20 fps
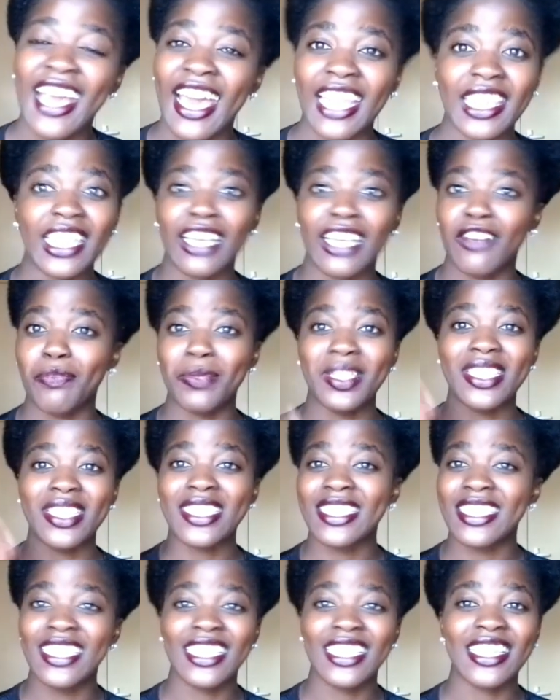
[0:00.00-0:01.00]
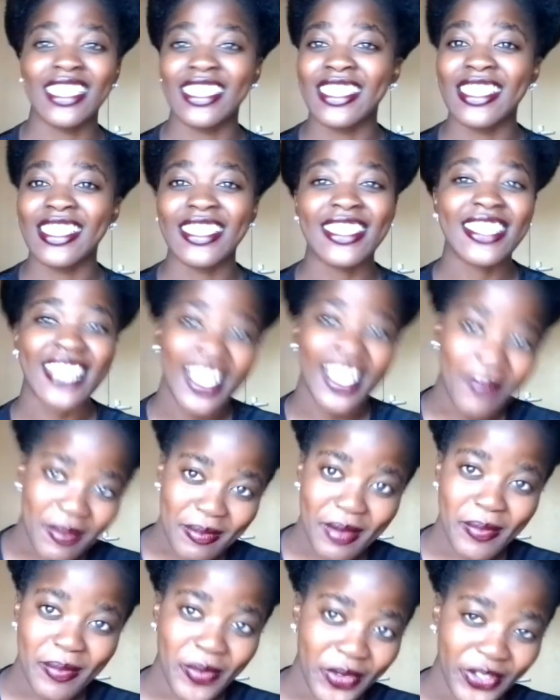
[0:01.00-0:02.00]
I think I've been singing since time
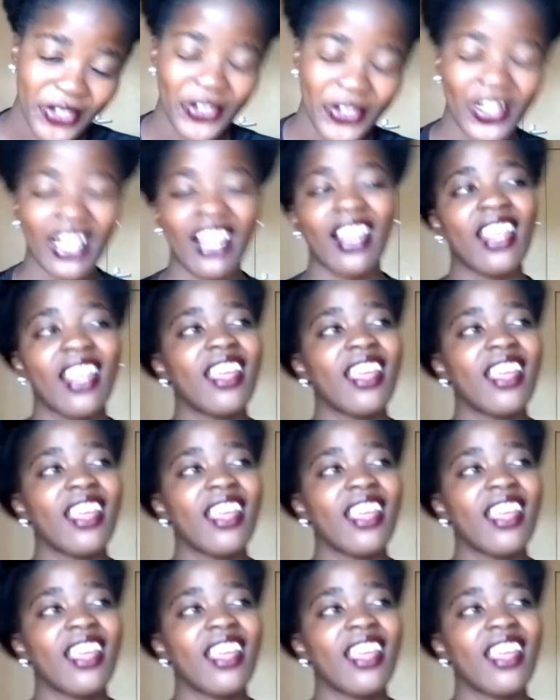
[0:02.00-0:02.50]
immemorial.